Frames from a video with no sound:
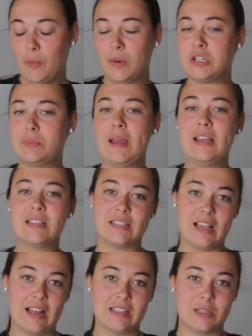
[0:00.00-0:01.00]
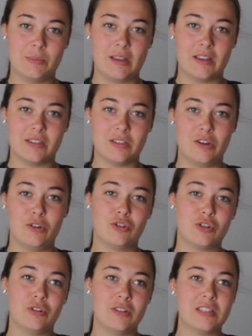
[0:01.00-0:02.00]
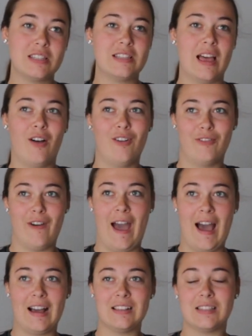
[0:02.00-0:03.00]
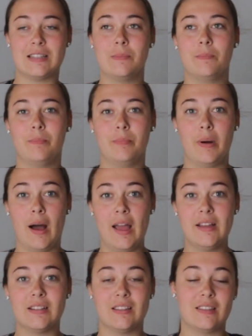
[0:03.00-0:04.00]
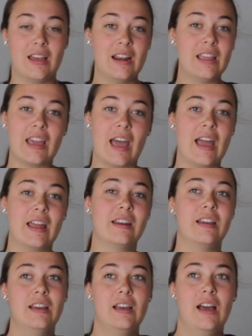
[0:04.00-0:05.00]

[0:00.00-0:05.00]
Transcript: which makes sense because neutrals sell fast, but then again,